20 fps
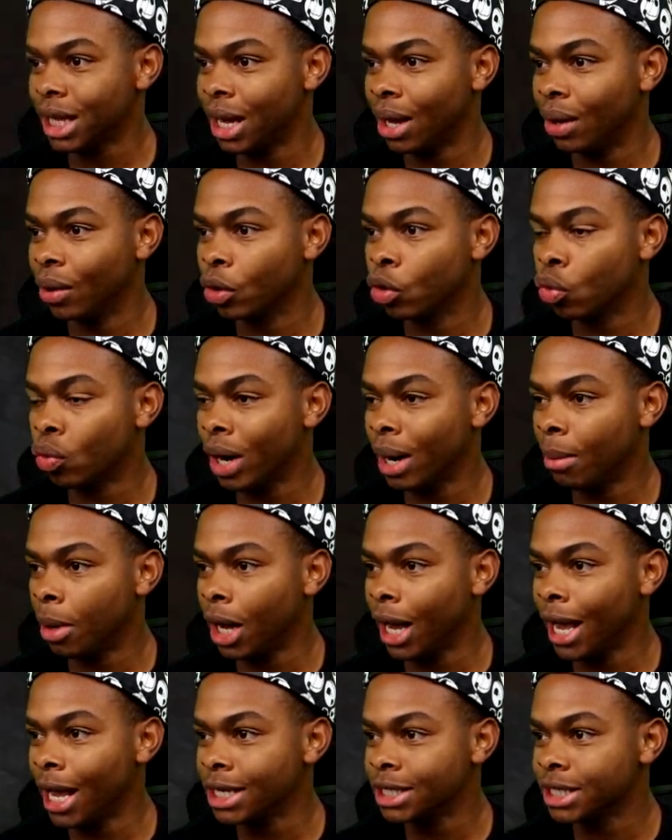Uh,
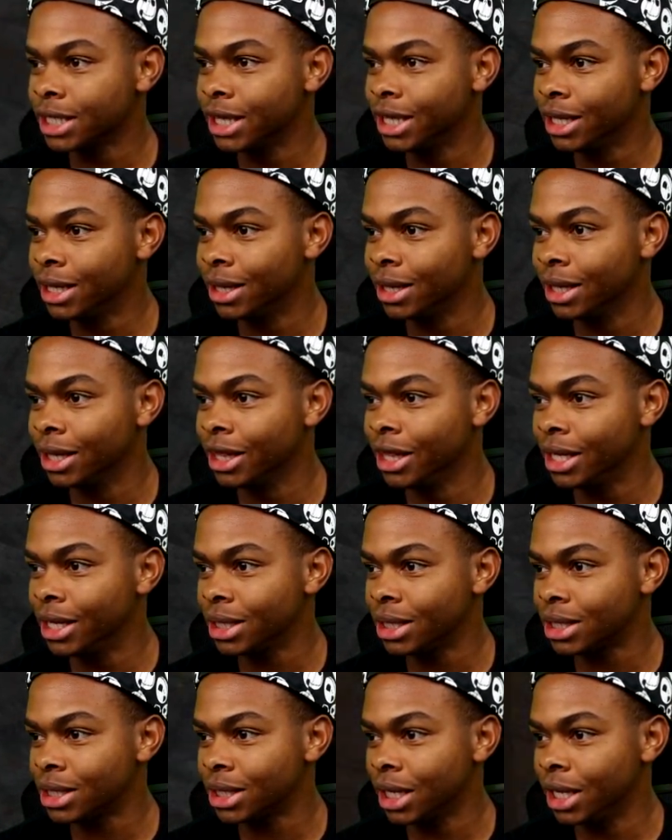grandma has th
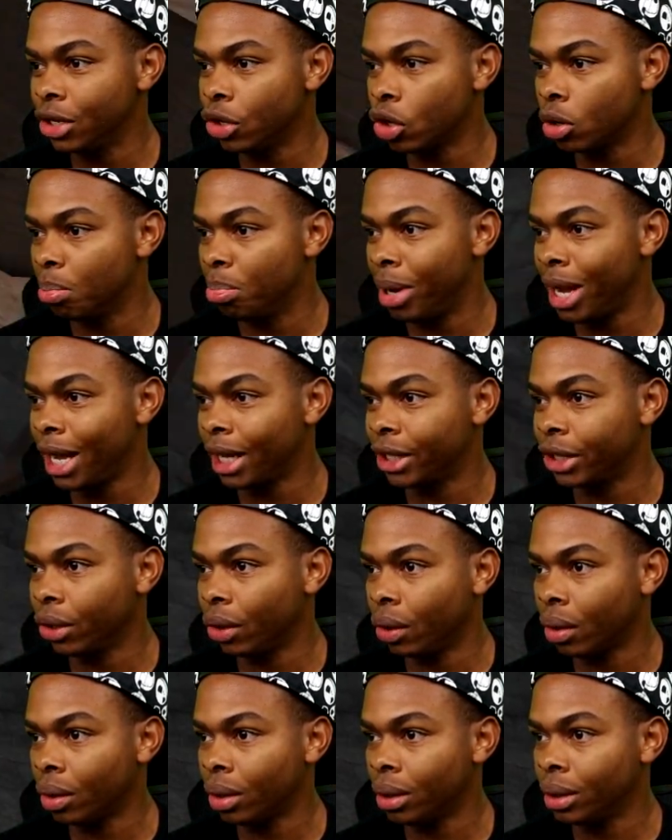this in her
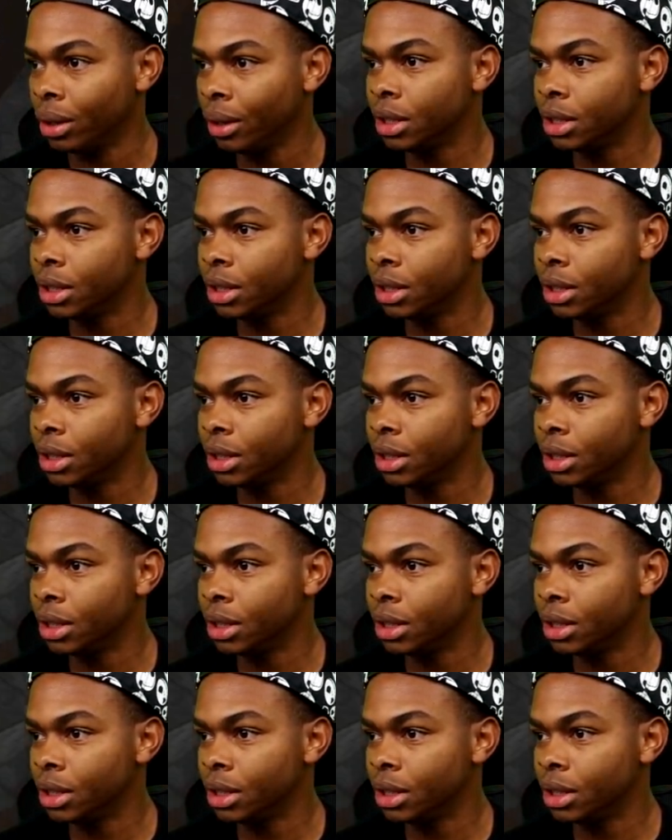backyard?